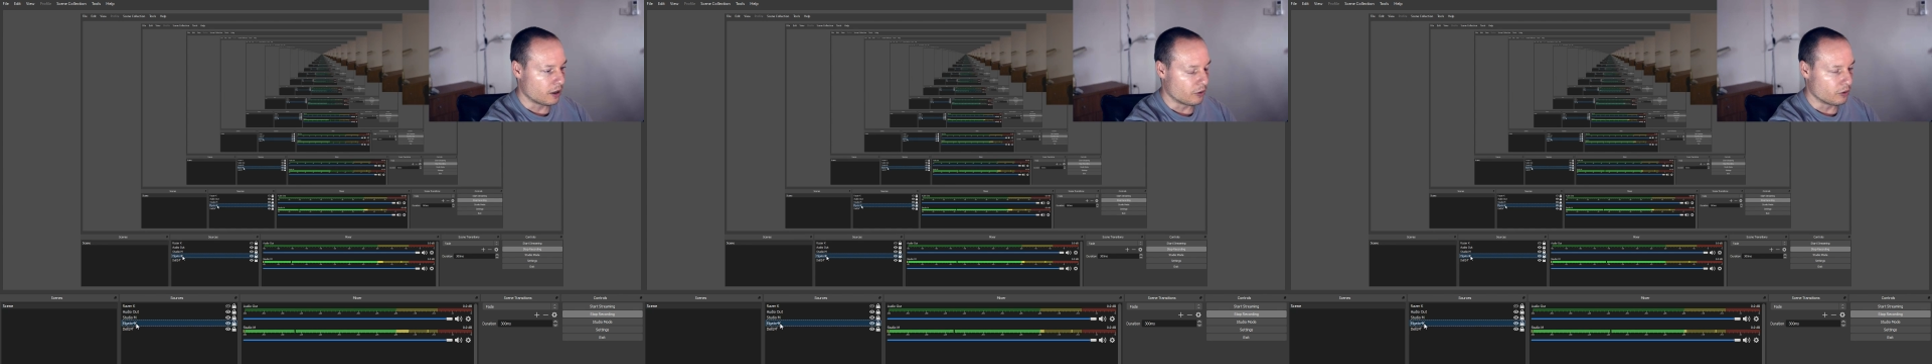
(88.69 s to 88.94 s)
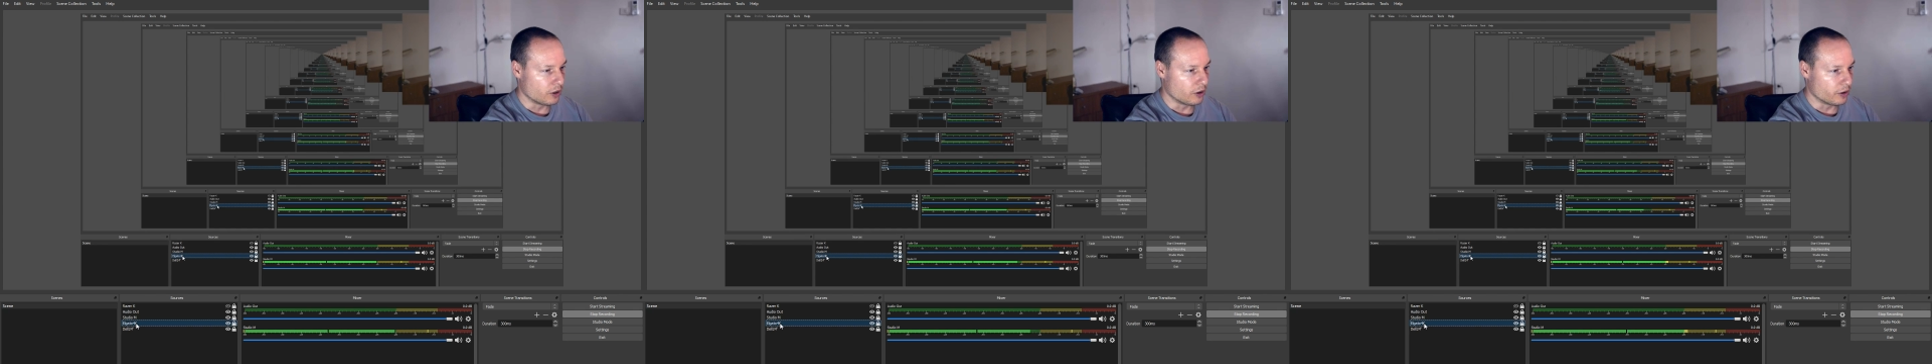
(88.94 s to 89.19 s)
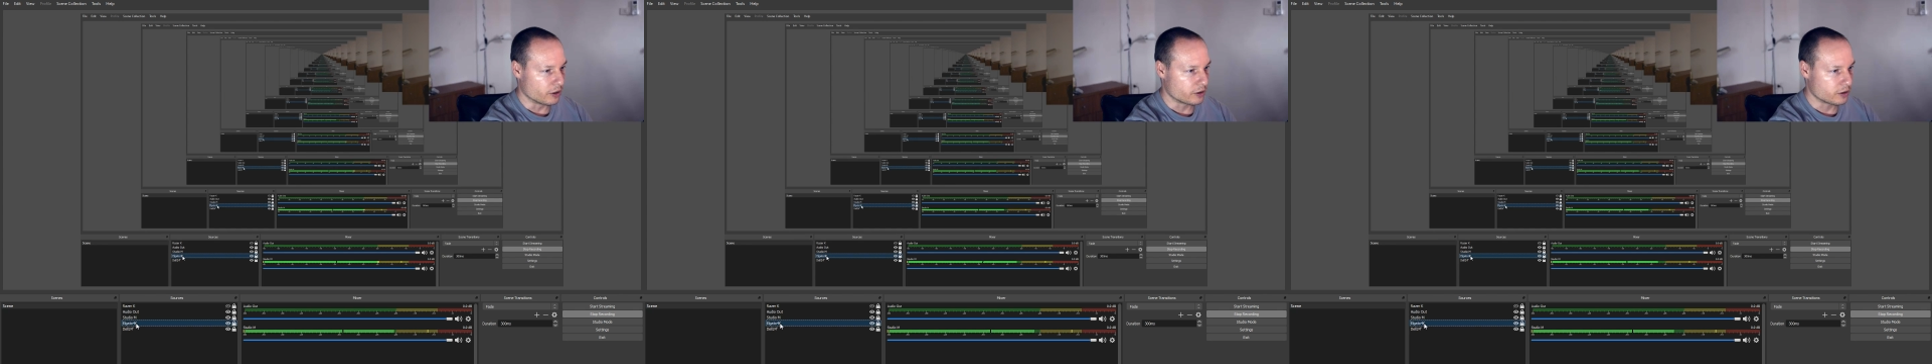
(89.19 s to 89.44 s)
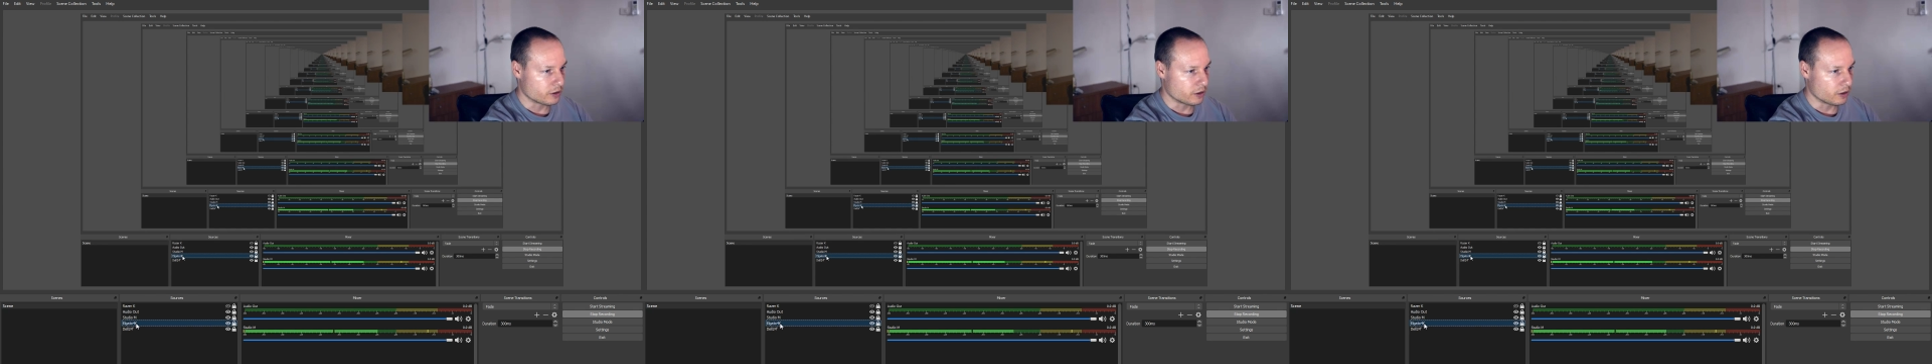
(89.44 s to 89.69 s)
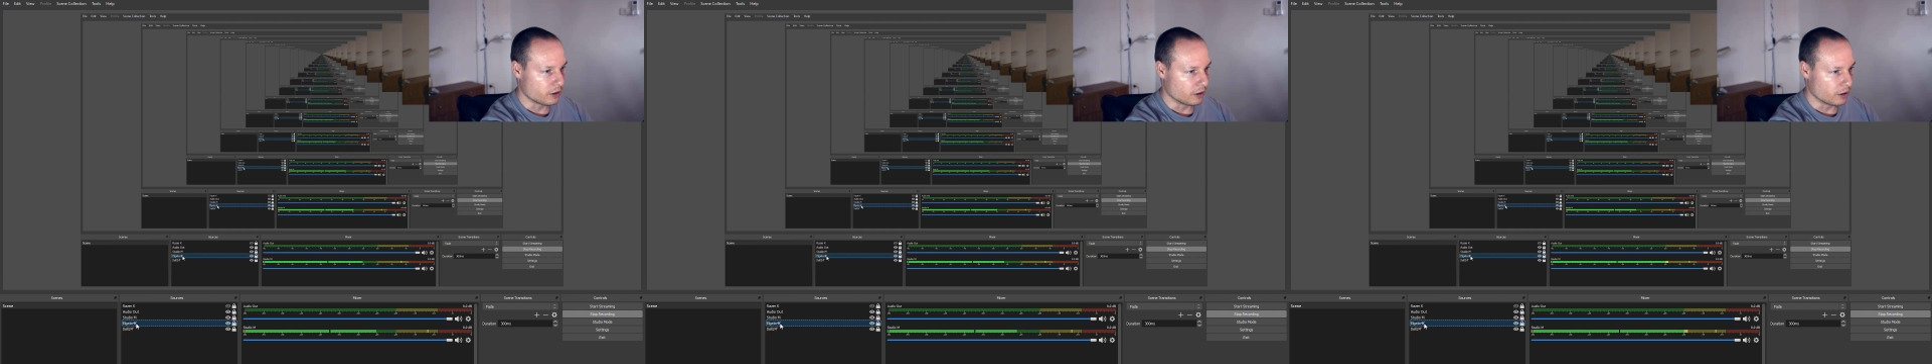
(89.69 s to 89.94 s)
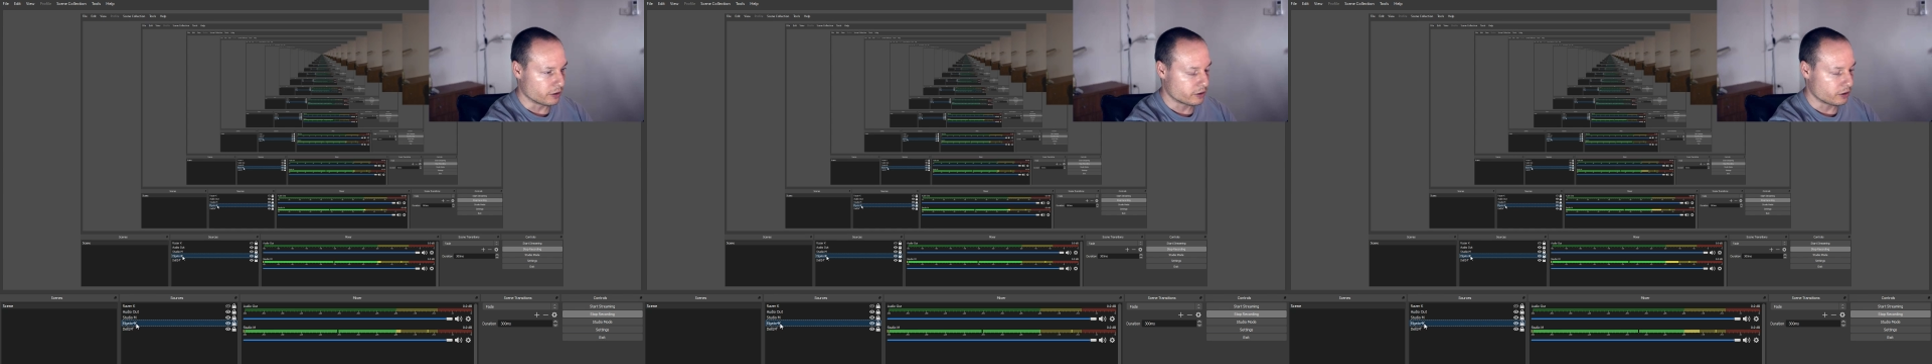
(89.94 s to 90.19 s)
audio is
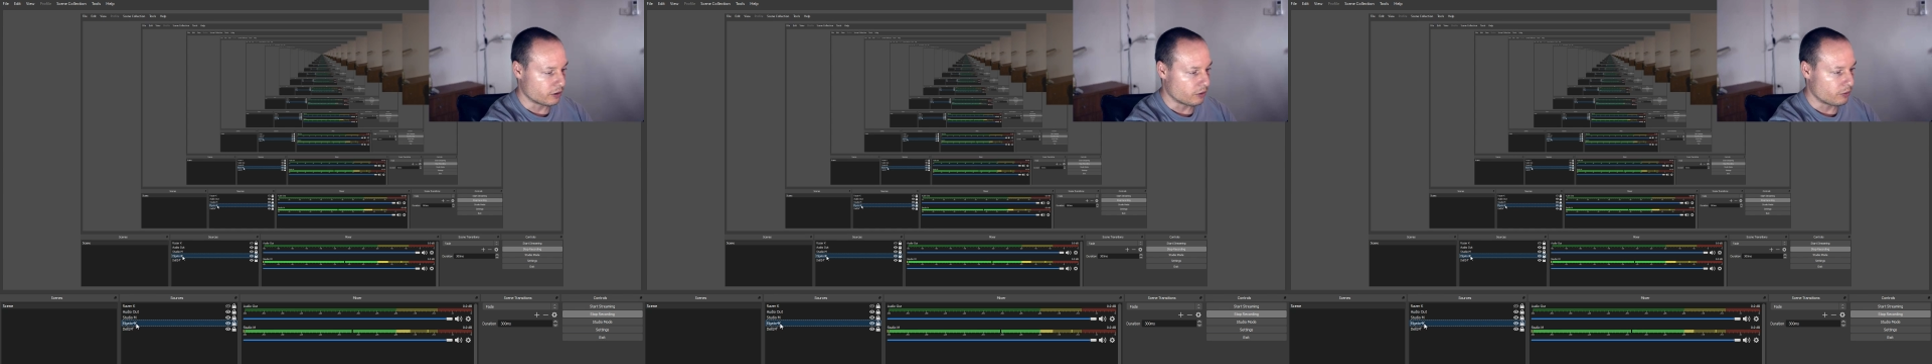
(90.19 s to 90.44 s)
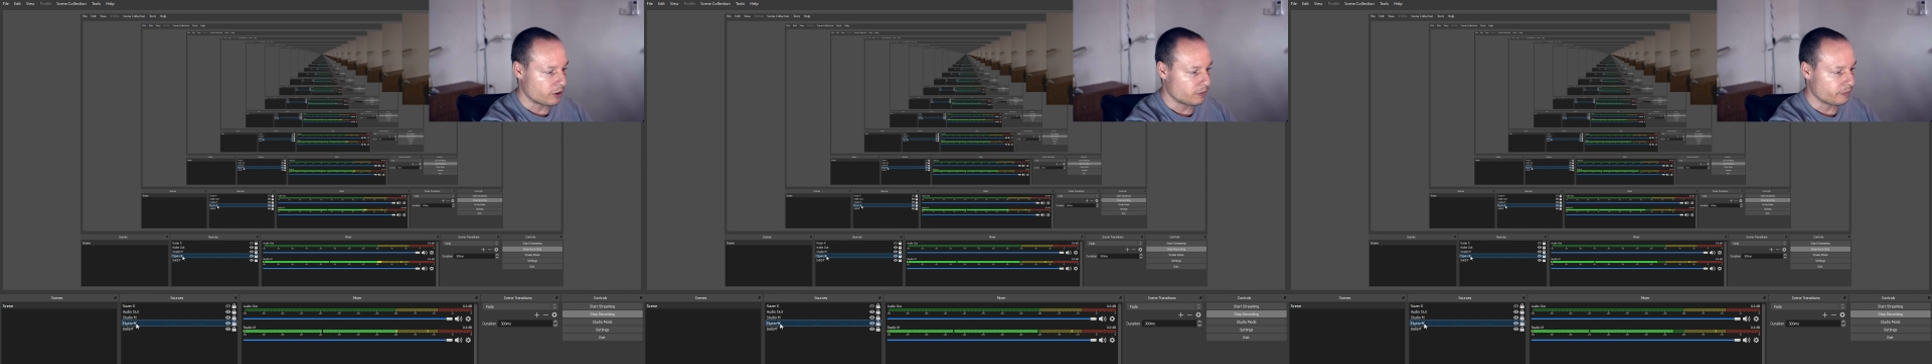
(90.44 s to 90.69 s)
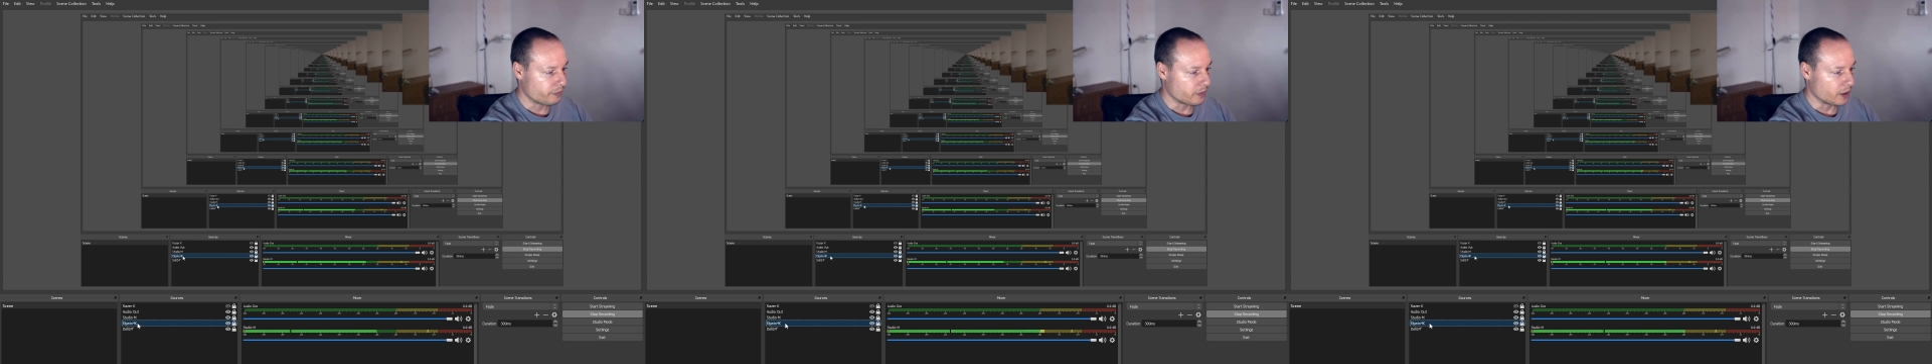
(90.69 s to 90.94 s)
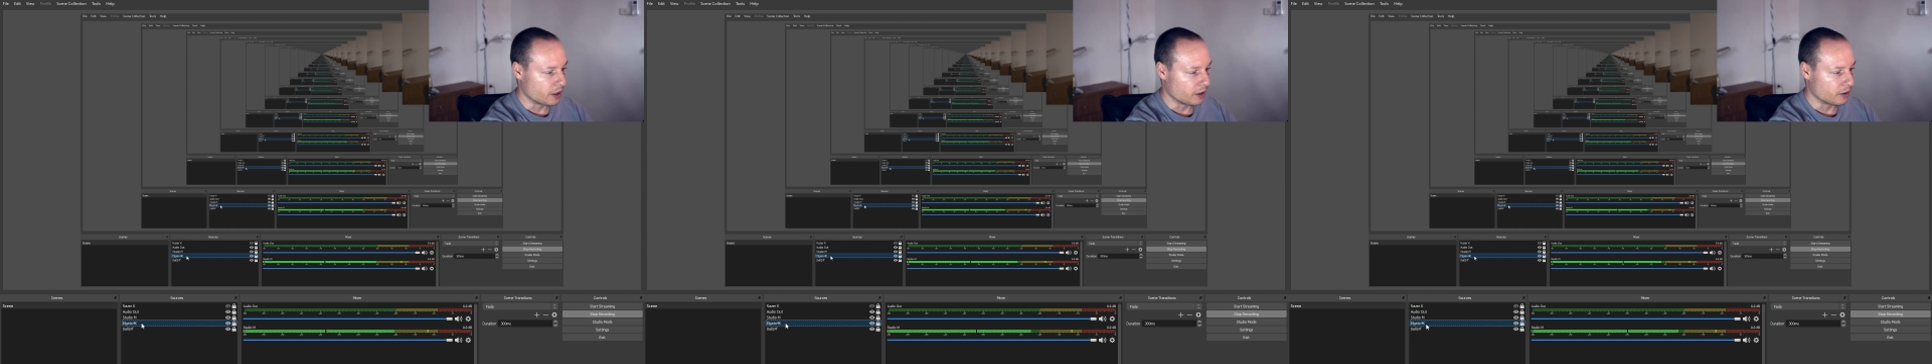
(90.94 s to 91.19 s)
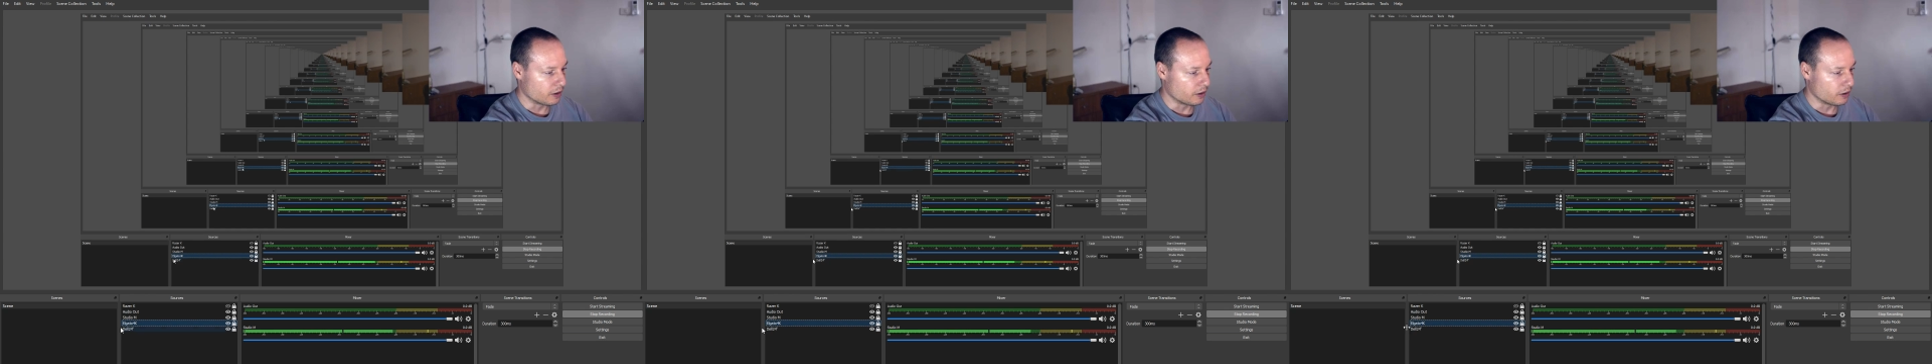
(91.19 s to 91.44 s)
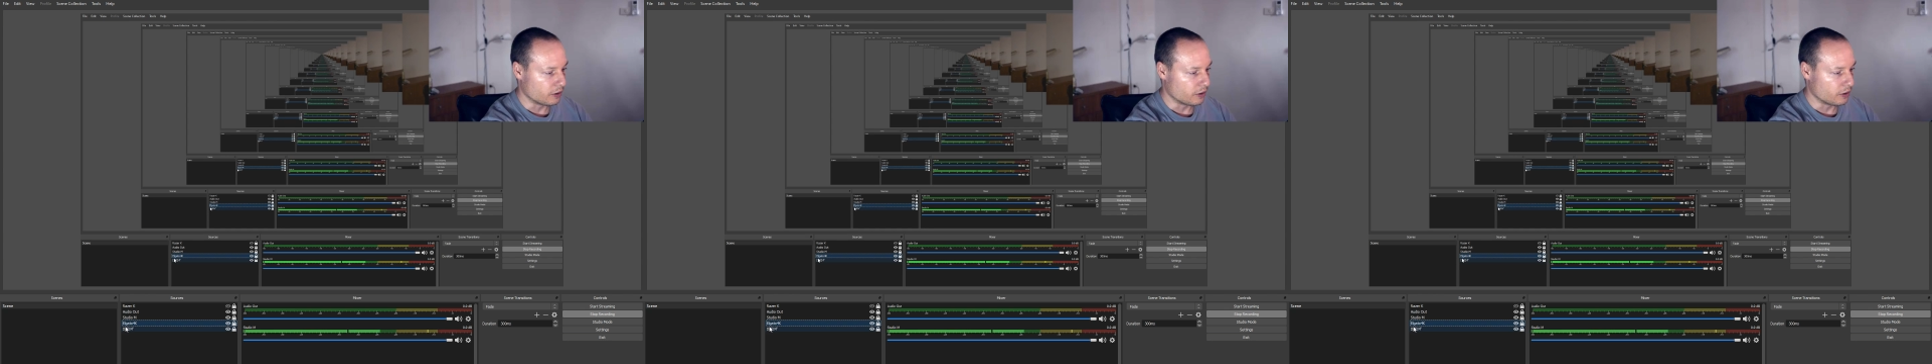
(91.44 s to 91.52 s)
uh, slower then uh,